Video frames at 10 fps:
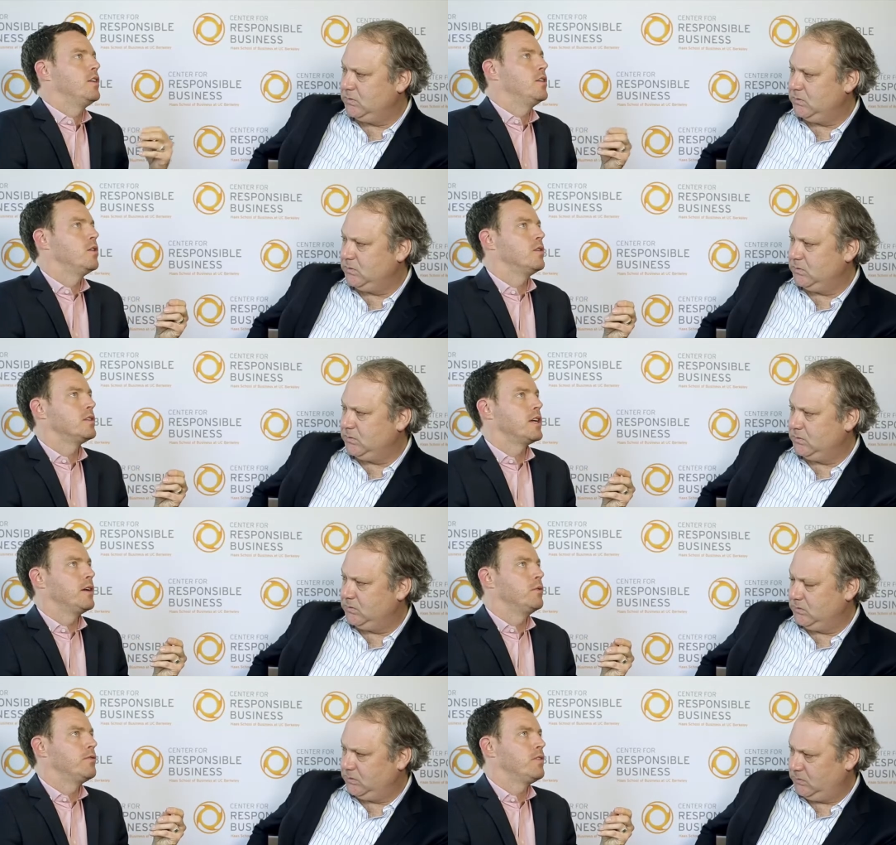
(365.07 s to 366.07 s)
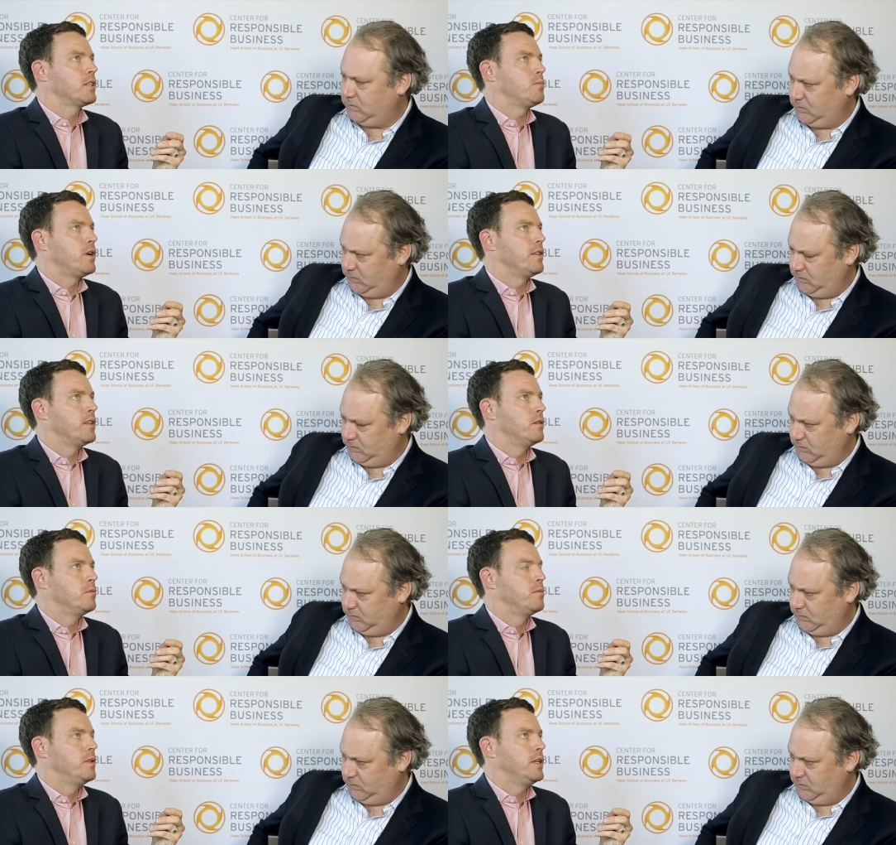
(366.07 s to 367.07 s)
Speaker 1: You know, as I reflect upon
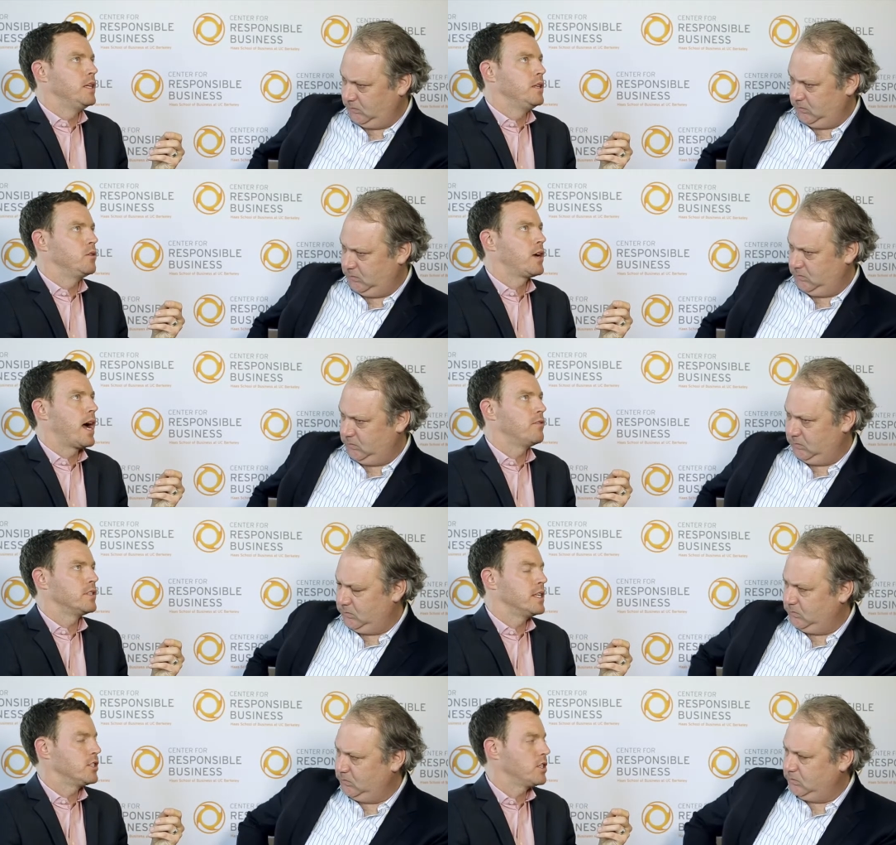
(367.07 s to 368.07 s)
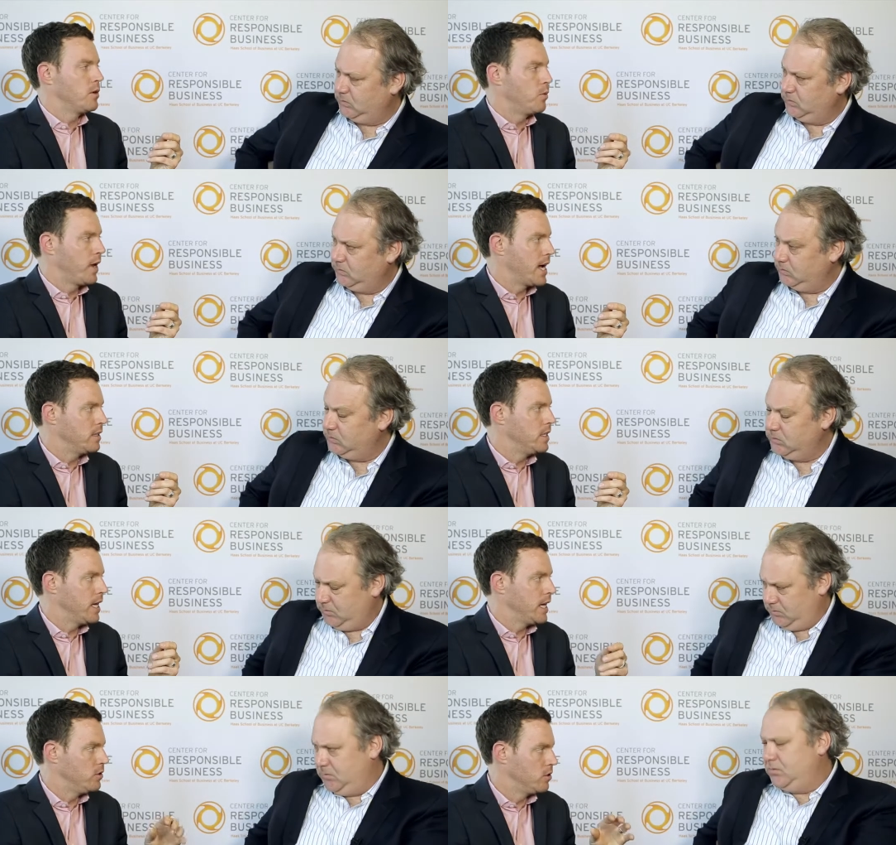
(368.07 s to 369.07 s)
the, the conversation that we had
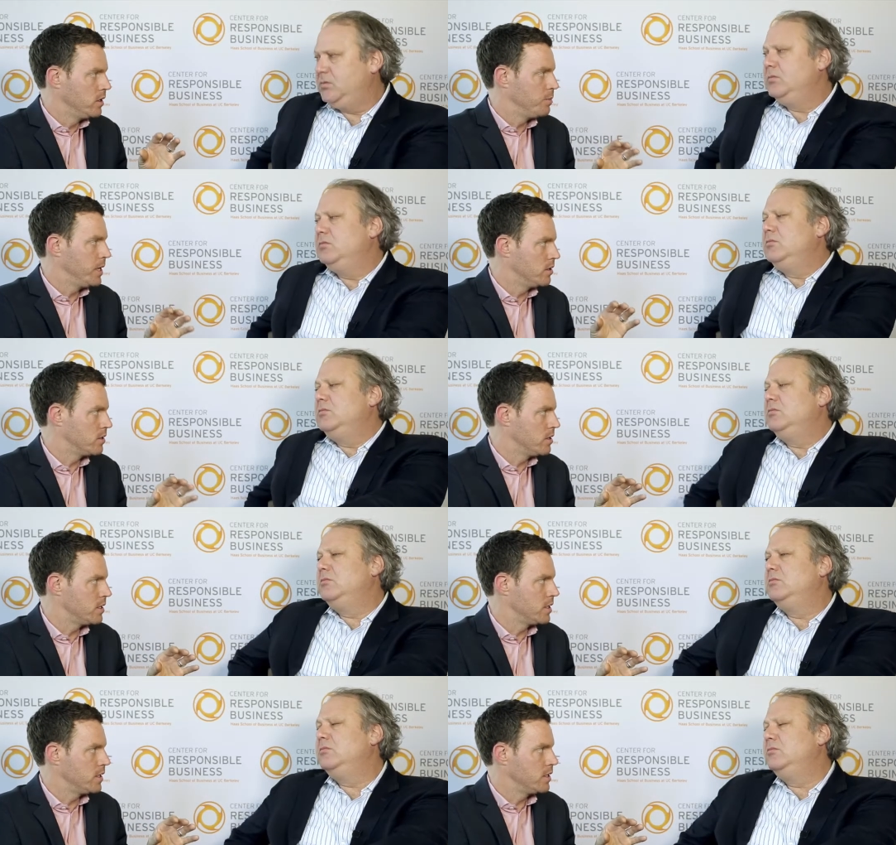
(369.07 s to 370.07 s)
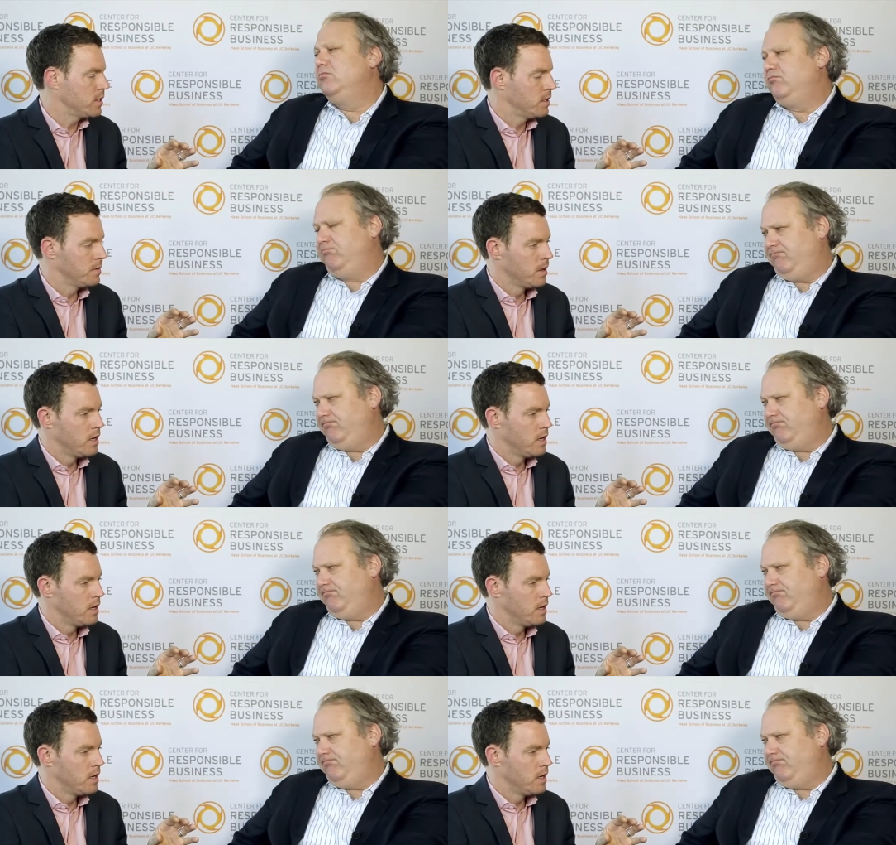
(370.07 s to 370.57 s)
today during the Peterson series,